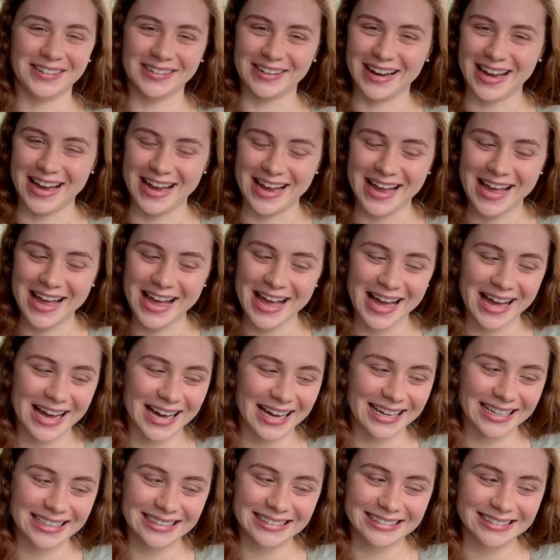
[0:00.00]
right.
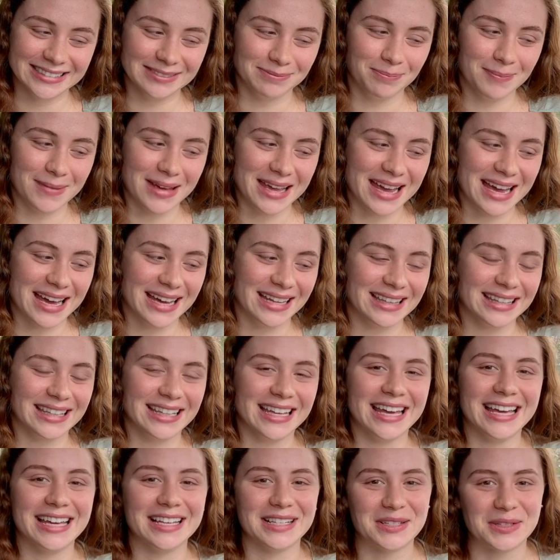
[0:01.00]
Man, the
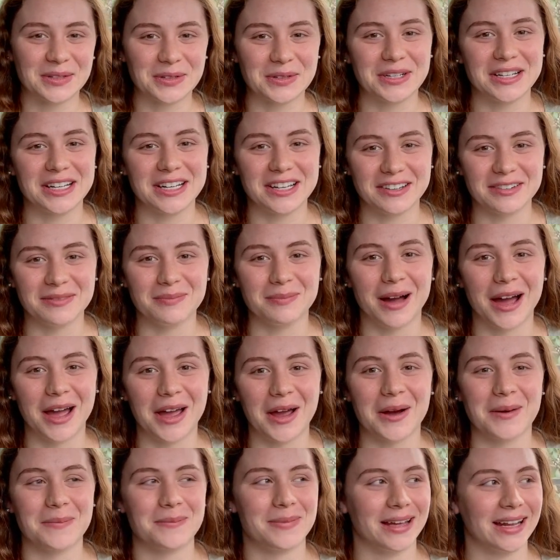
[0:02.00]
history of my
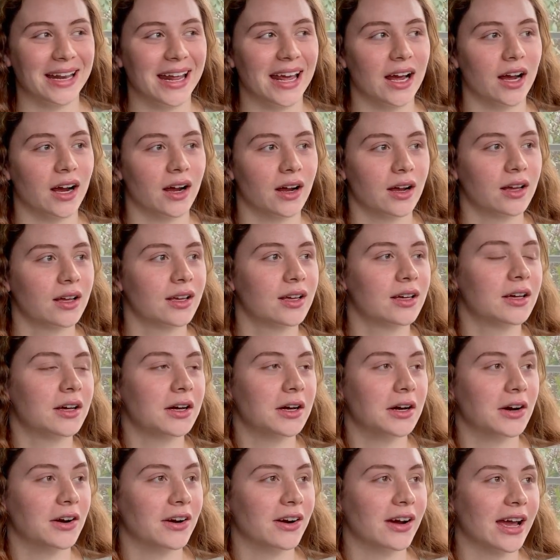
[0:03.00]
armpit hair.
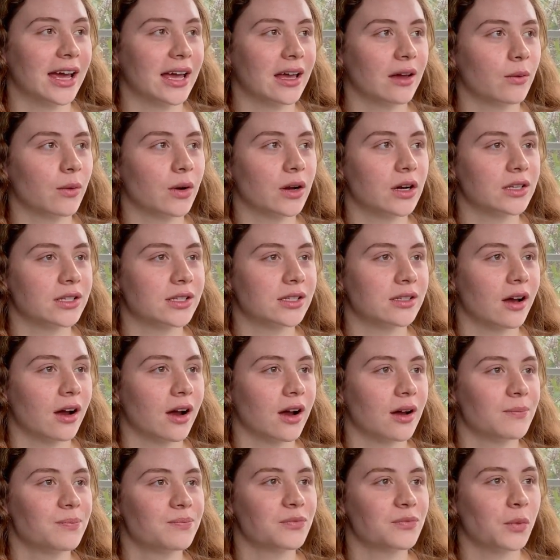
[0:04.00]
All right, where to
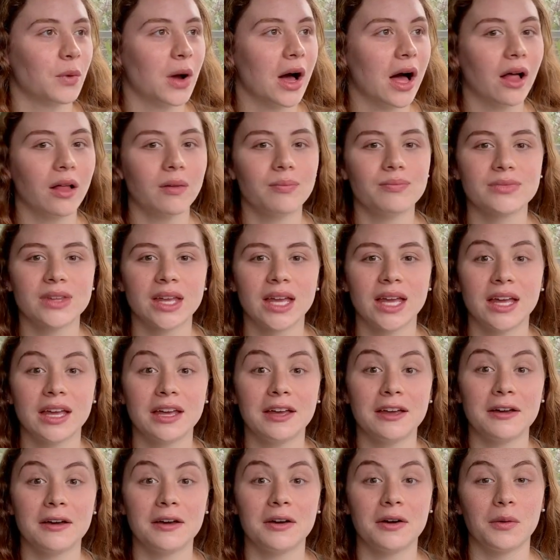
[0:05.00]
start? Well,
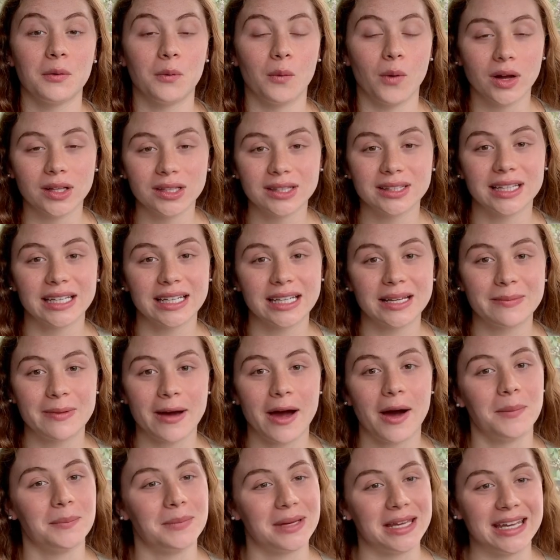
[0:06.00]
one thing
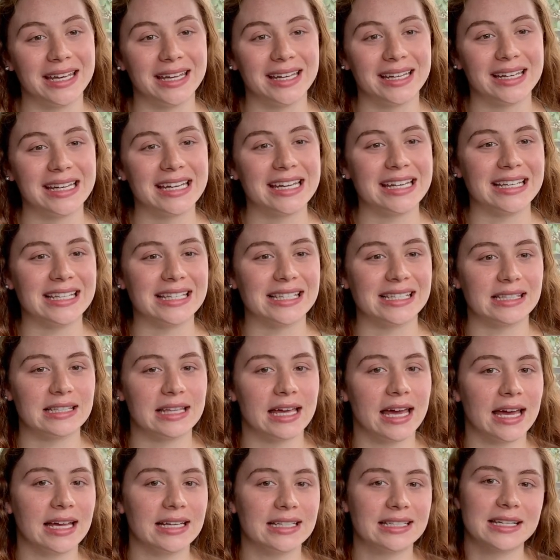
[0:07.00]
about me is
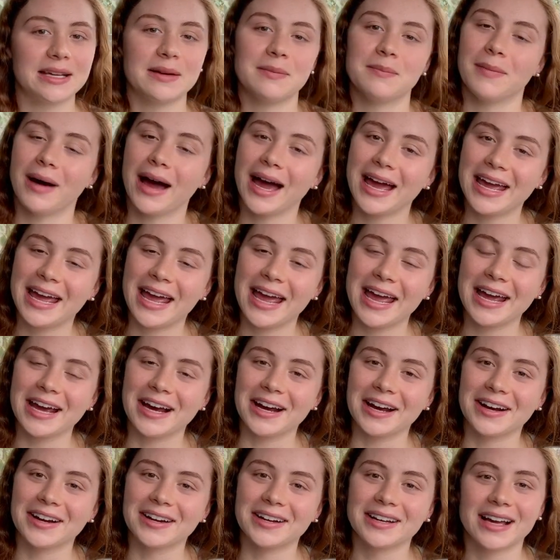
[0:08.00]
that my
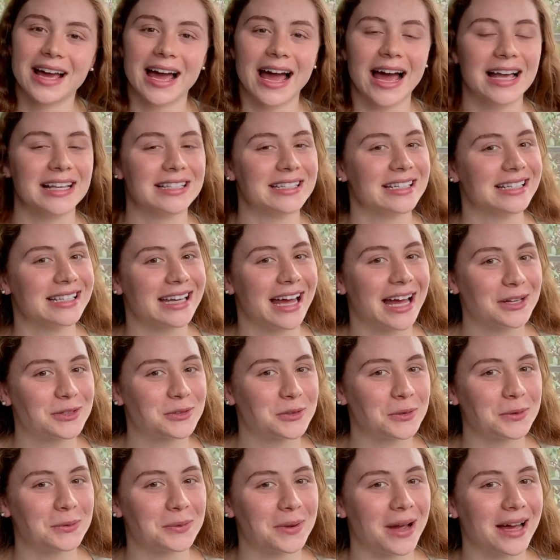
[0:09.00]
hair, as a
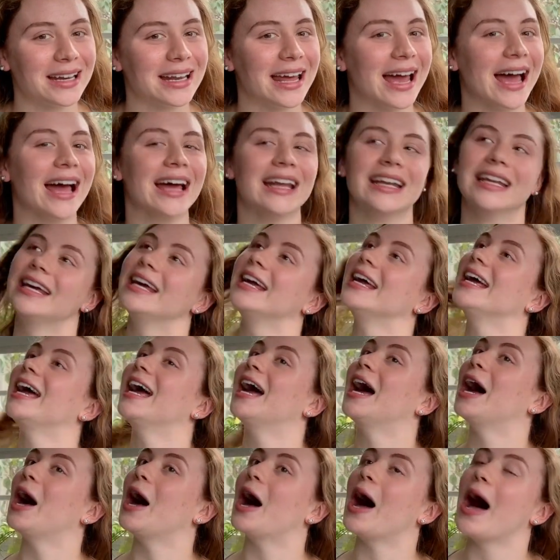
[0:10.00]
natural redhead,
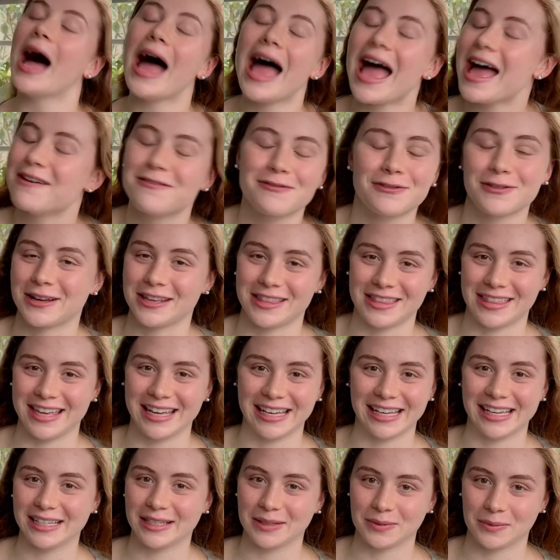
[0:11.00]

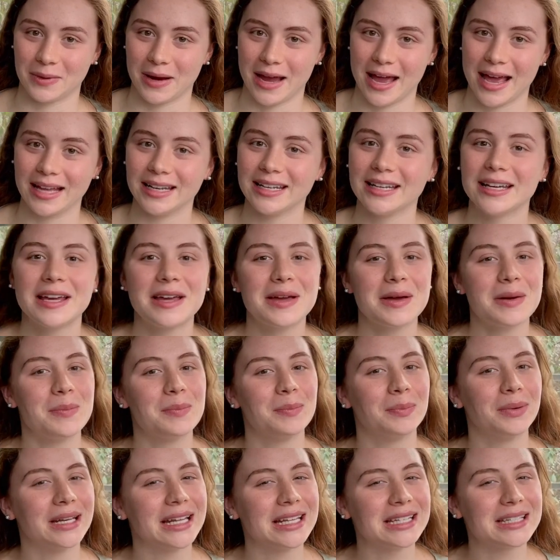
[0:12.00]
everything is red,
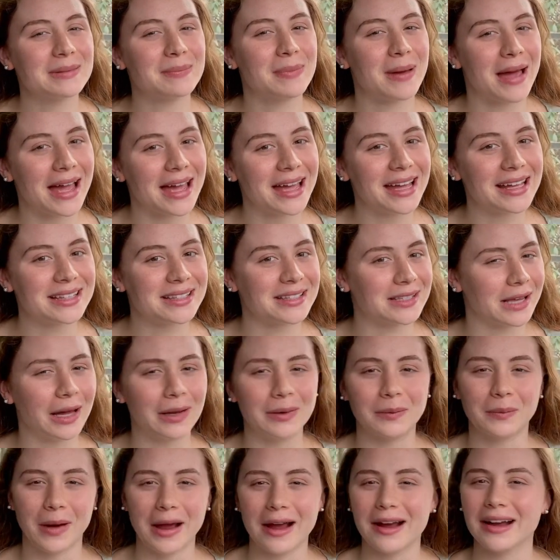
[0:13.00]
but it depends
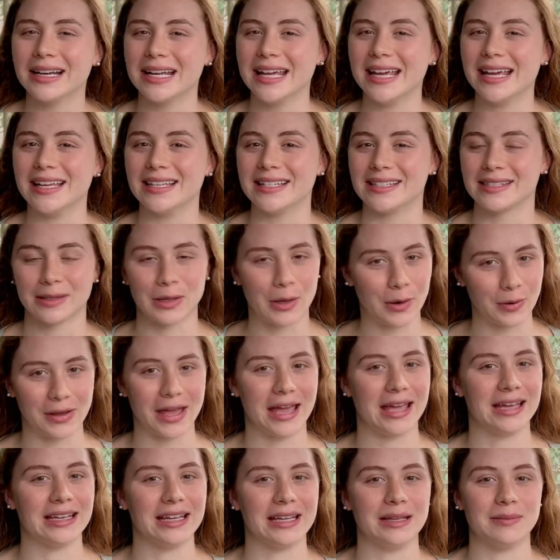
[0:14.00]
on where it is
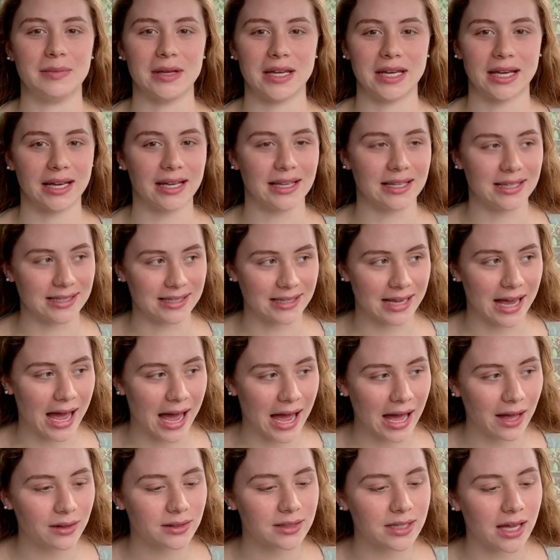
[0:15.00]
located, because
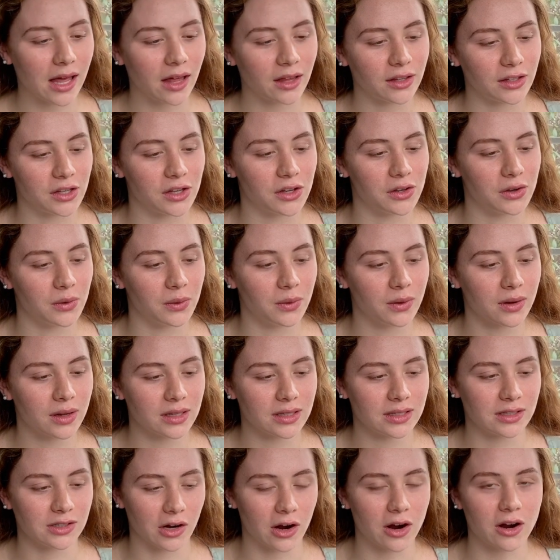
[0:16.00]
I'll tell you,
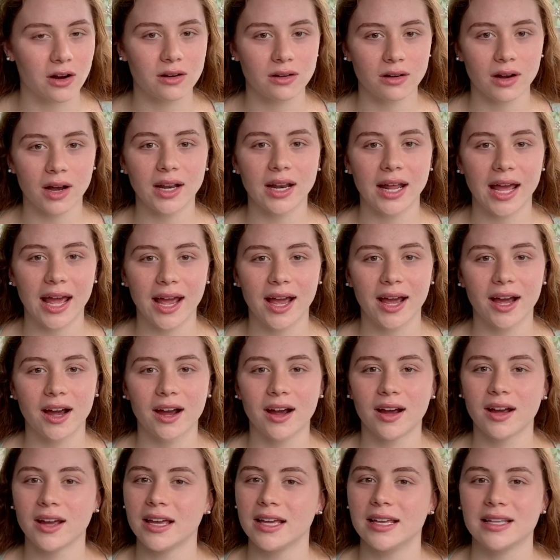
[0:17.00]
dark red
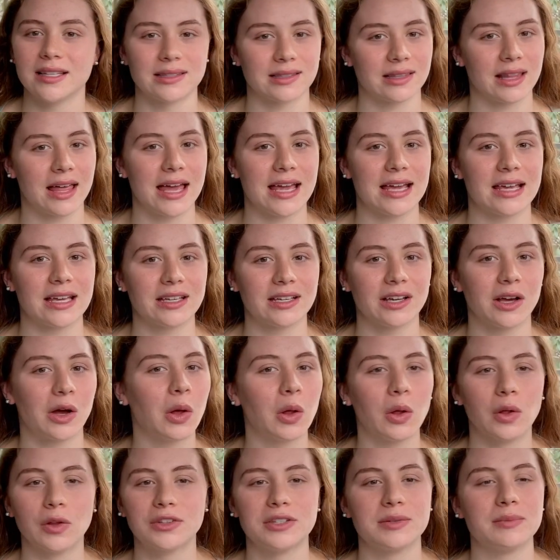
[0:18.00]
hair is like
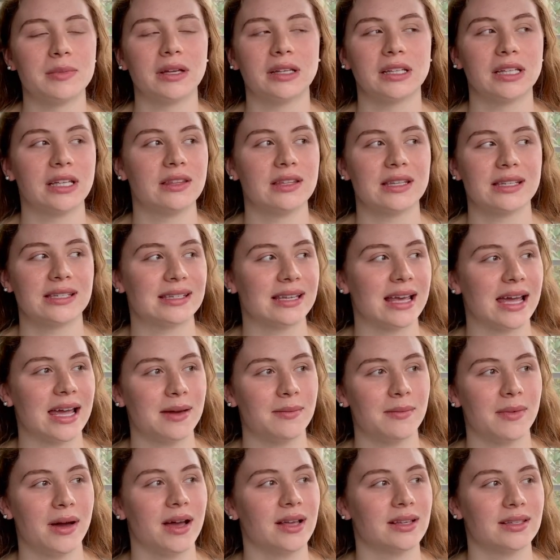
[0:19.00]
ultimately the
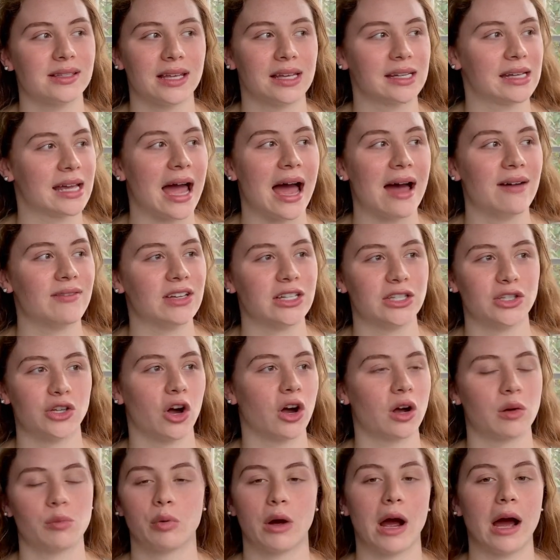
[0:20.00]
same as like having
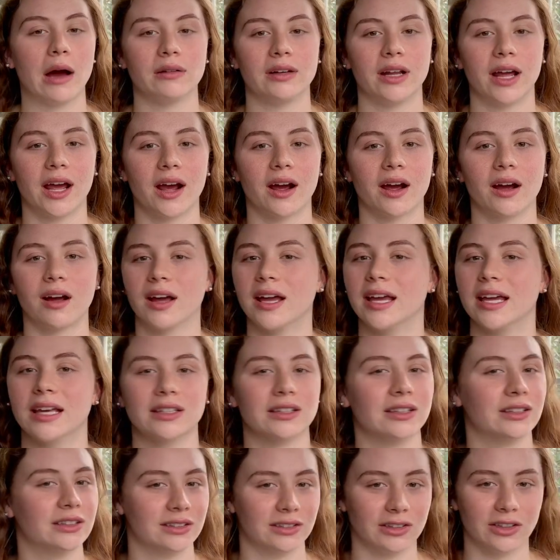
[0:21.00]
dark brown hair.
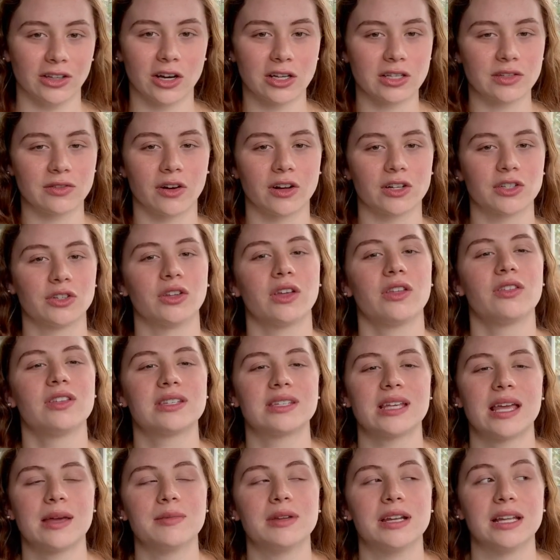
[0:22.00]
It looks virtually the
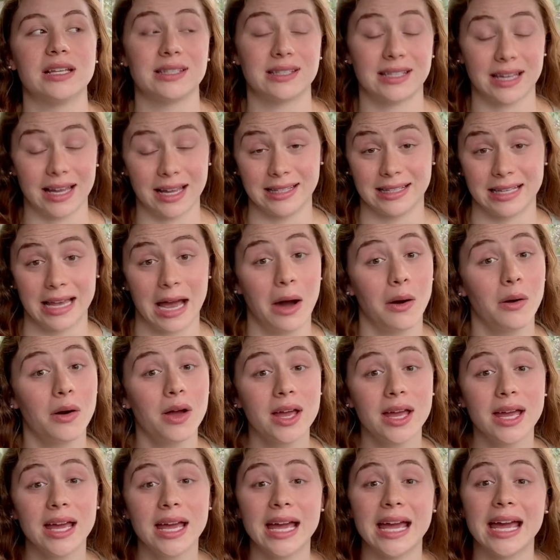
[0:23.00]
same and it stands out,
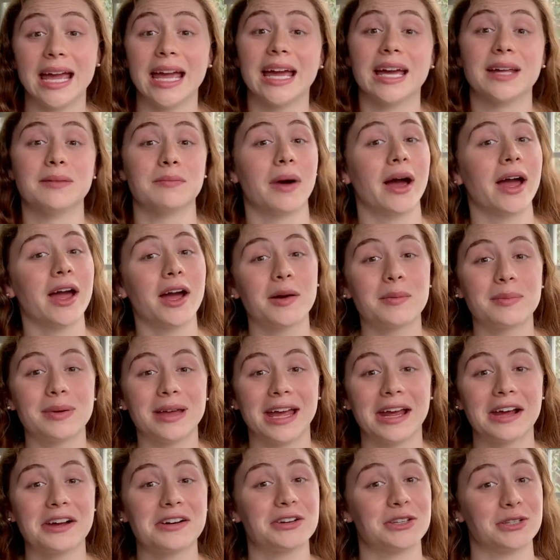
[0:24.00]
and my armpit
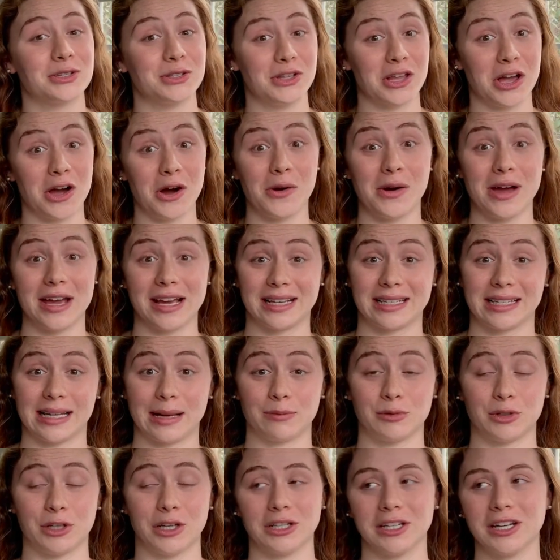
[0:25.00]
hair is no
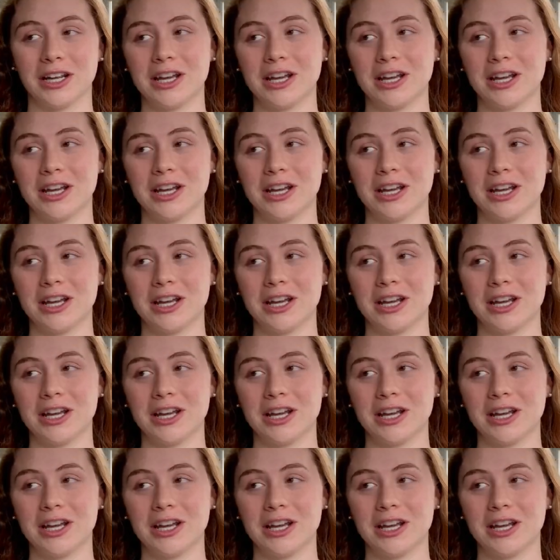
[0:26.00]
exception.